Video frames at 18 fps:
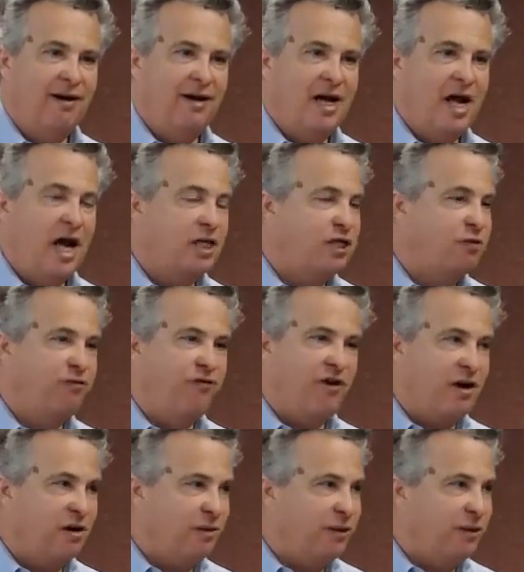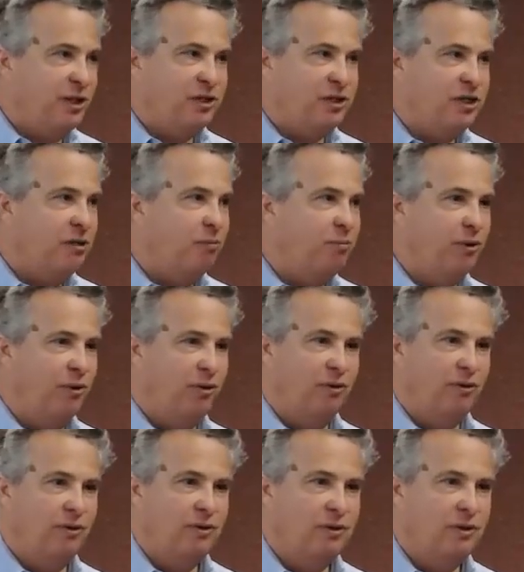It's fairly
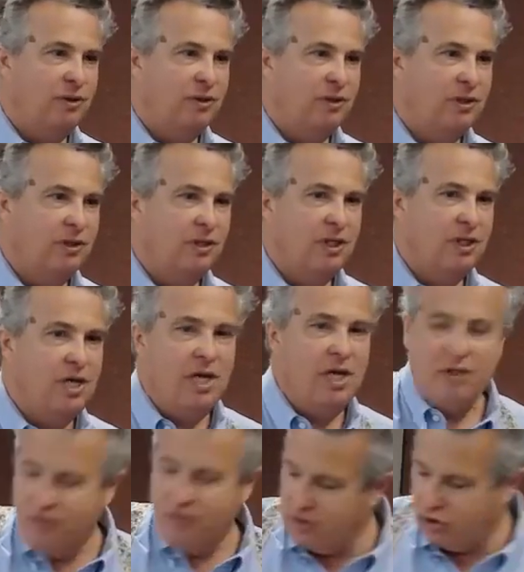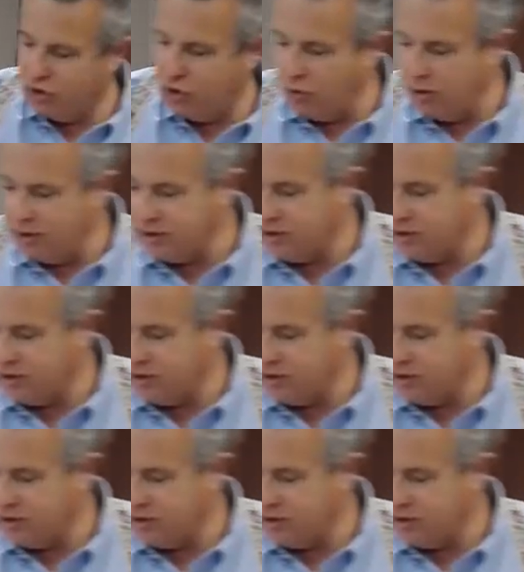simple. The choice